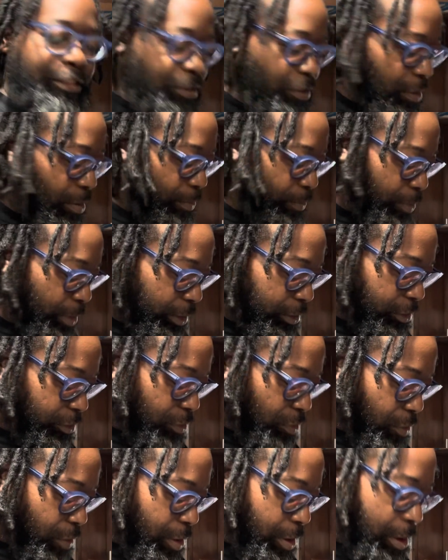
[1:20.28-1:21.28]
so the Brix
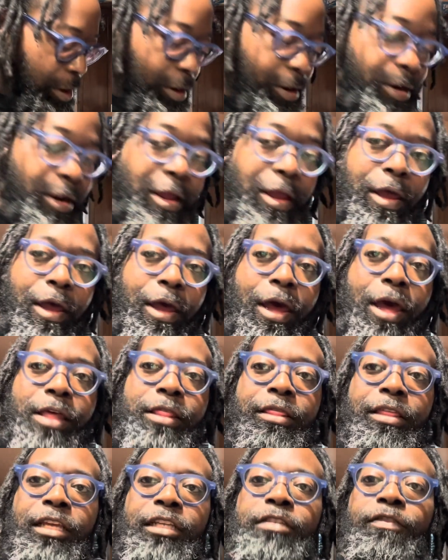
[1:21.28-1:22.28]
score
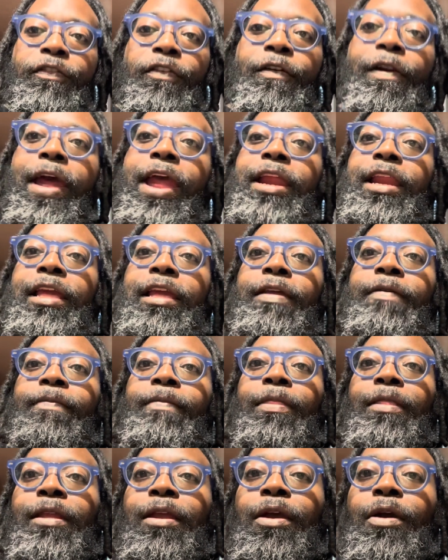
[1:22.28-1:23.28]
on this variety
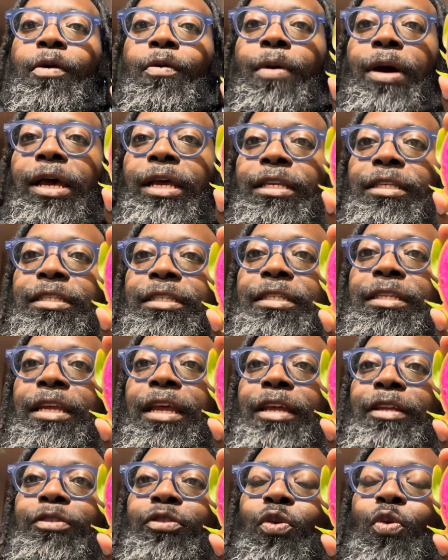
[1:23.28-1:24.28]
was
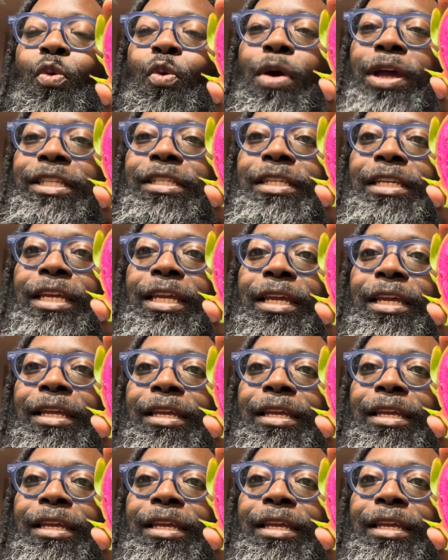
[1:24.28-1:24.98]
20.